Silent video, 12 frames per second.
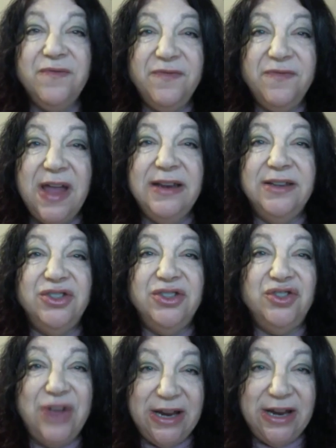find
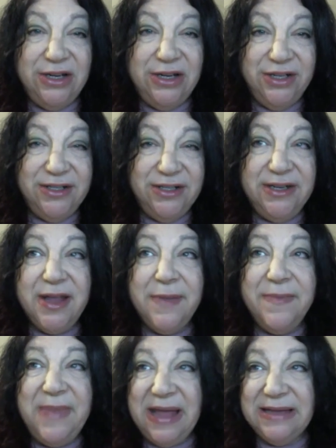strategies to
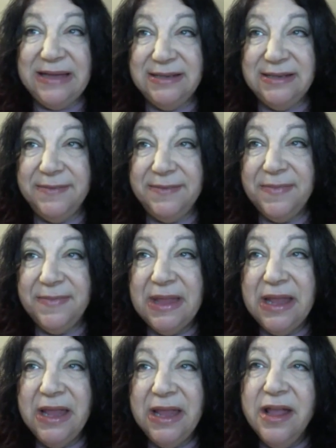get past it.
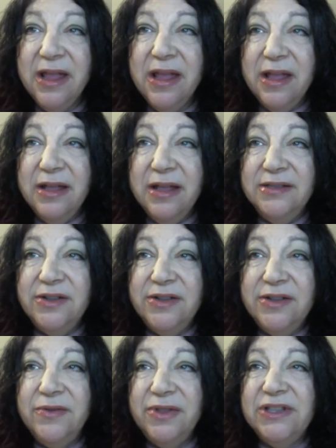
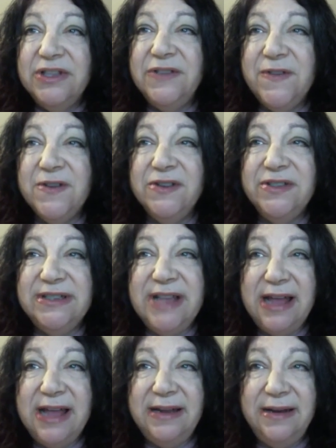So this first
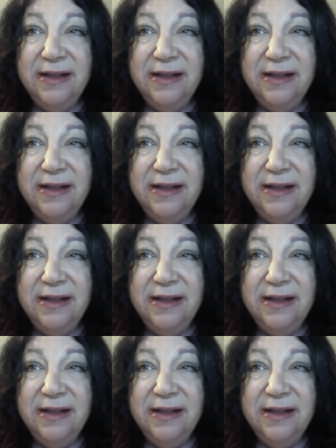set